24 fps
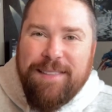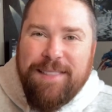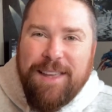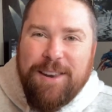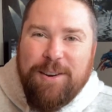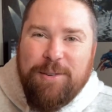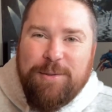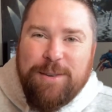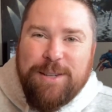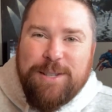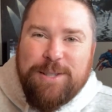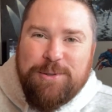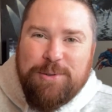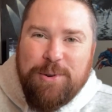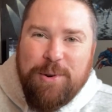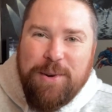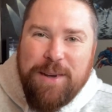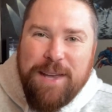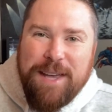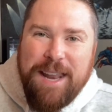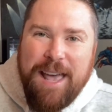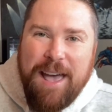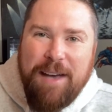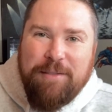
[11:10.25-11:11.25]
They don't destroy
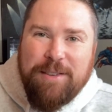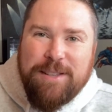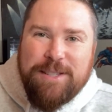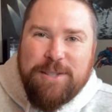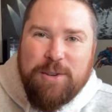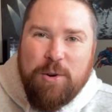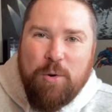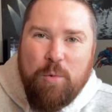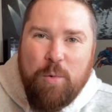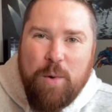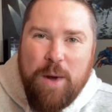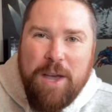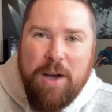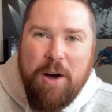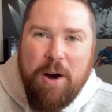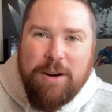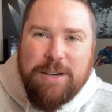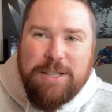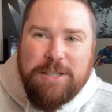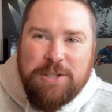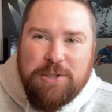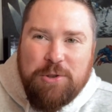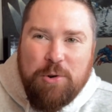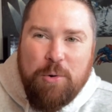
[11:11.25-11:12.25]
in heaven. So we are
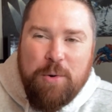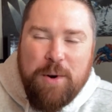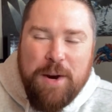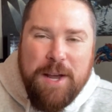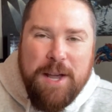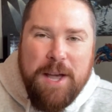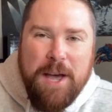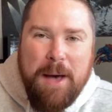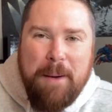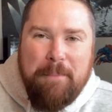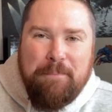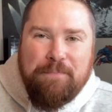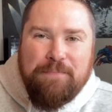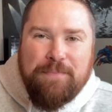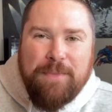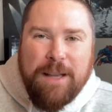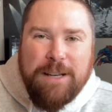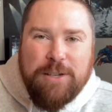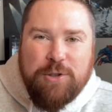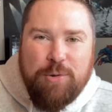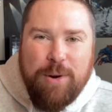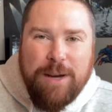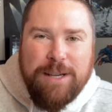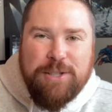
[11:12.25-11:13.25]
storing up
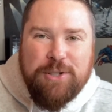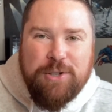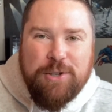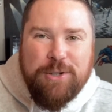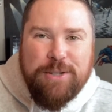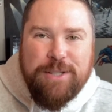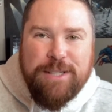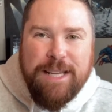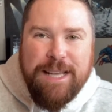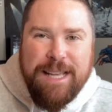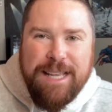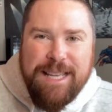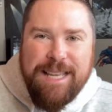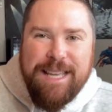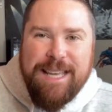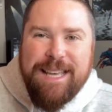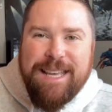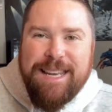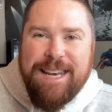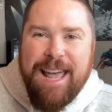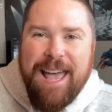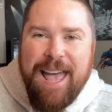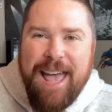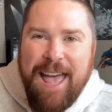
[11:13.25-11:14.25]
treasures
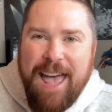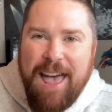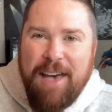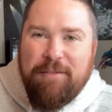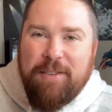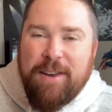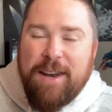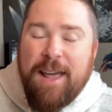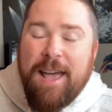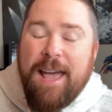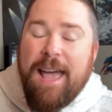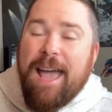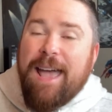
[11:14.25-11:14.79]
in heaven.